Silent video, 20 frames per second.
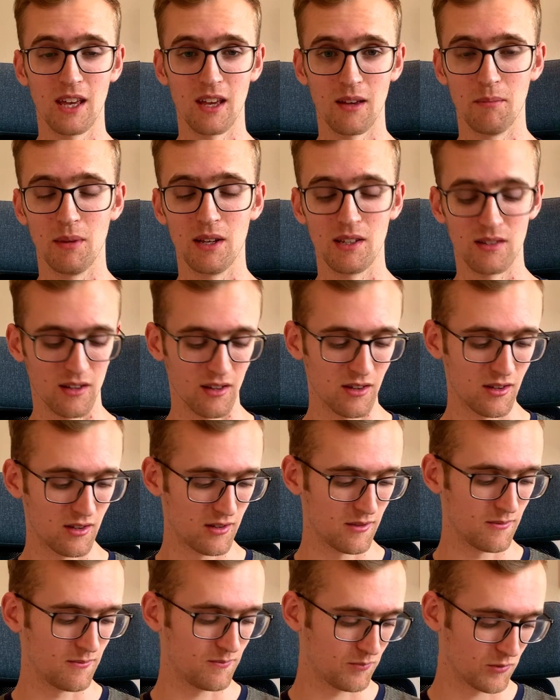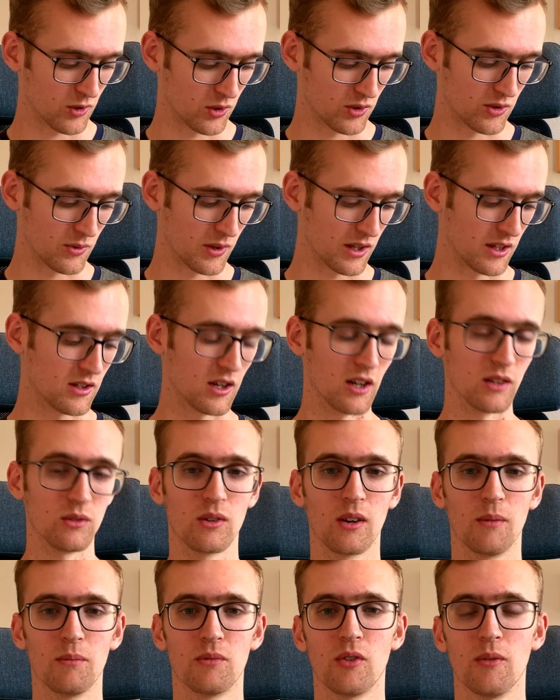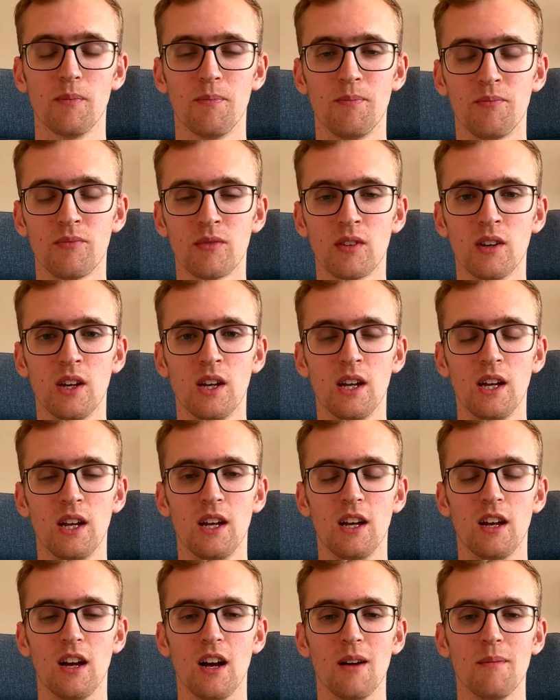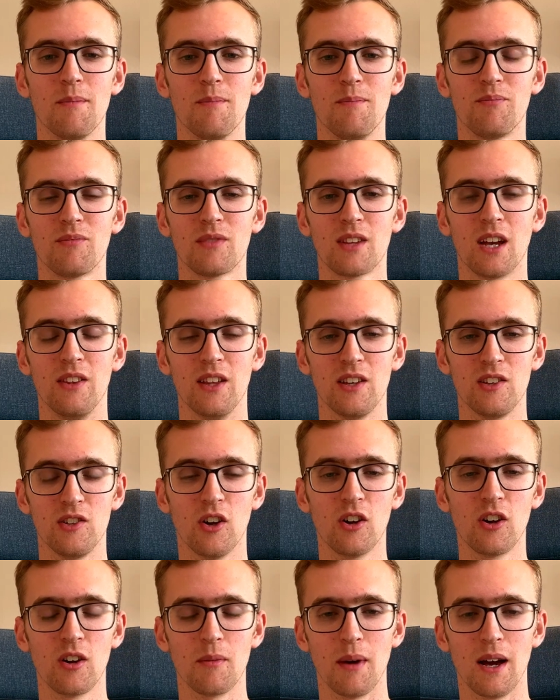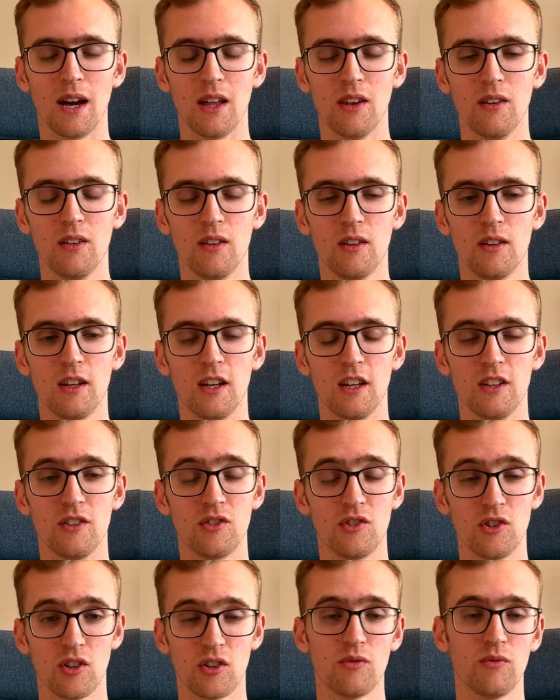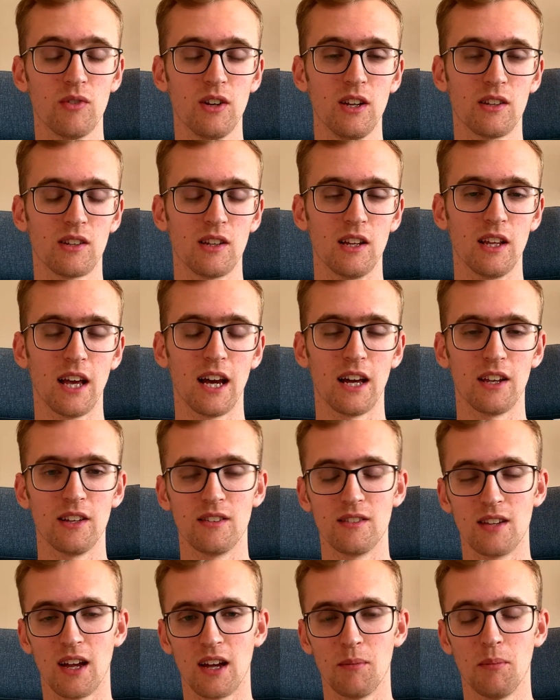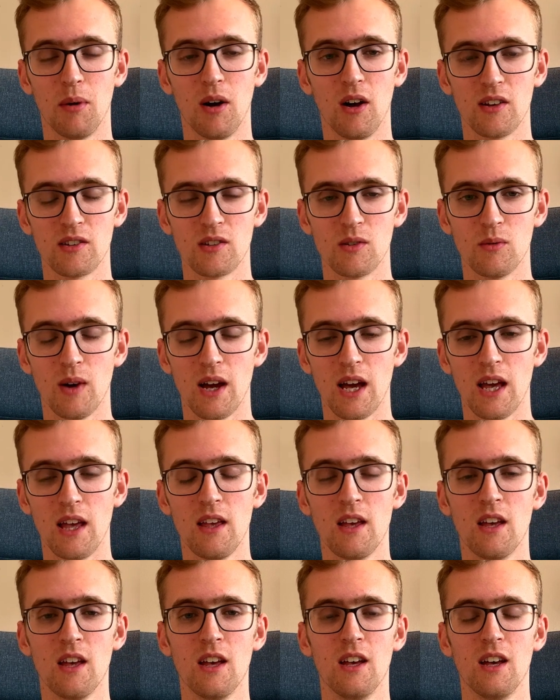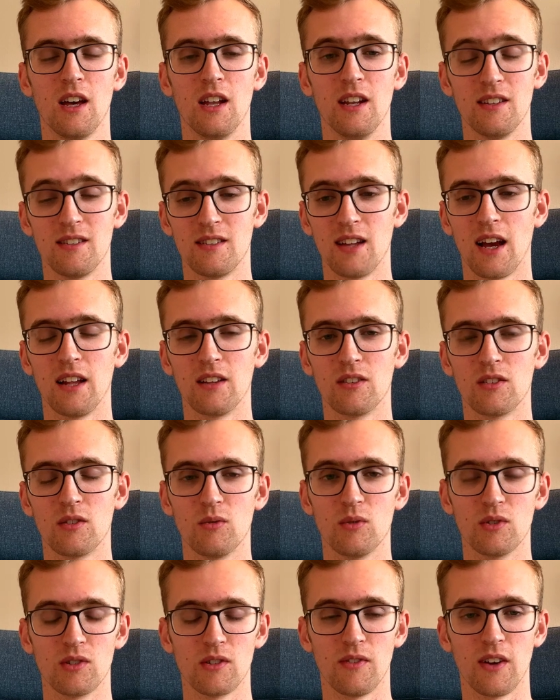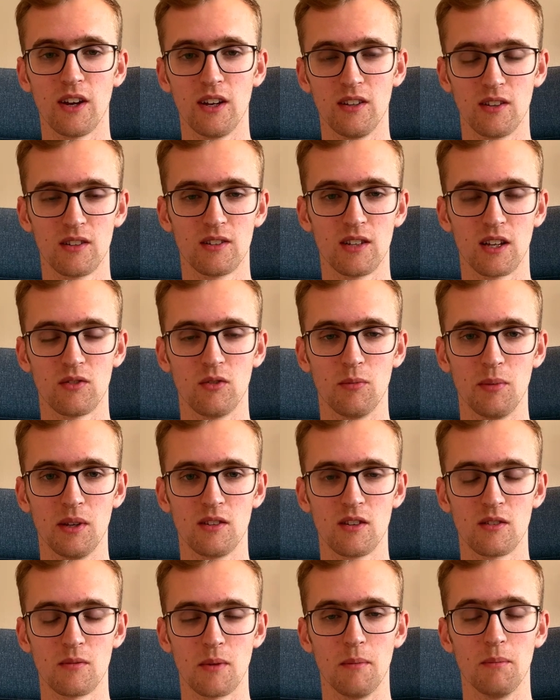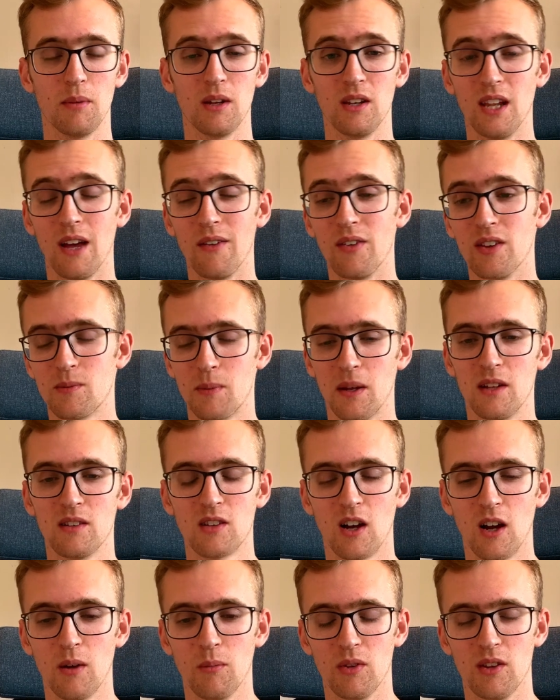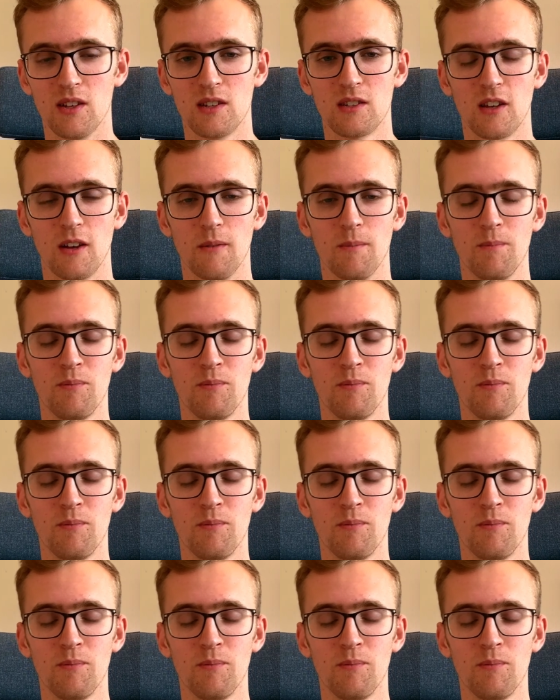it in business, which is where the title comes from. And this younger man has just recently had his dad pass away. And his dad was a very successful businessman, but never spent time with his son.